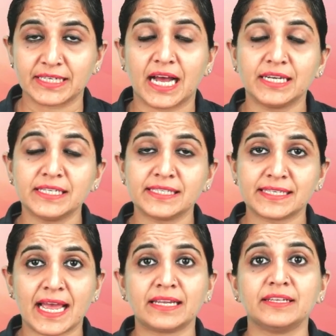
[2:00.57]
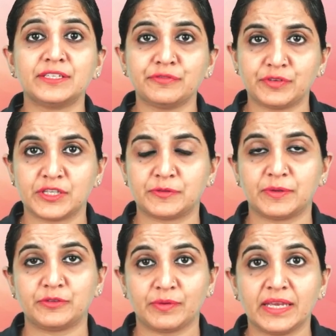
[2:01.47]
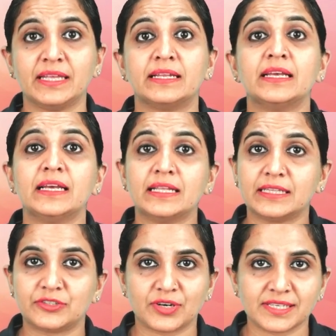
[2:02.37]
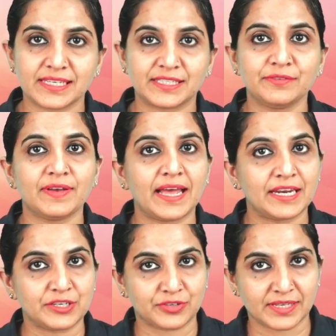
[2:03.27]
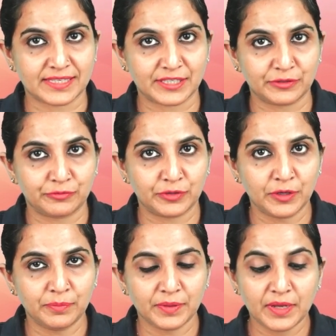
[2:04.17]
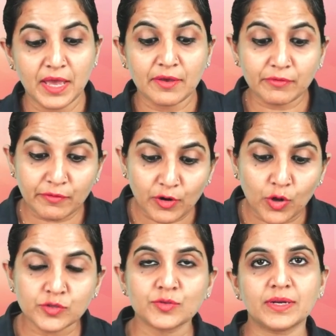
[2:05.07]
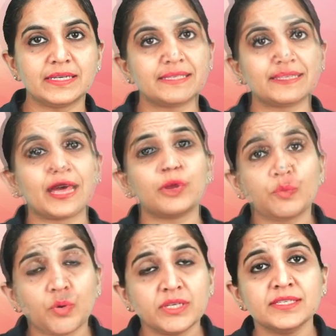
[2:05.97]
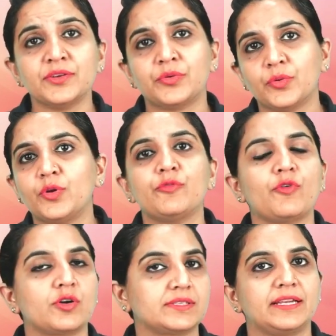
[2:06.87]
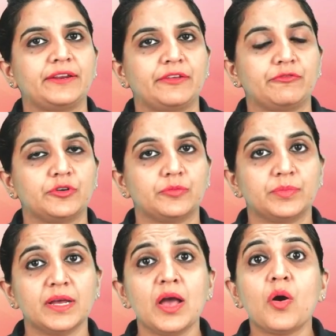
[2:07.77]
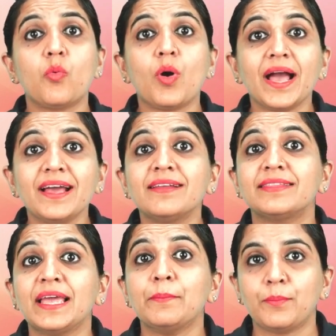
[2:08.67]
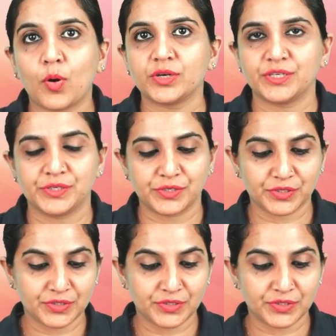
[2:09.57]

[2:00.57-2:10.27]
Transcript: understand the difference between the transitive and intransitive verb. We will also understand what is the role of auxiliary verb, why are they important,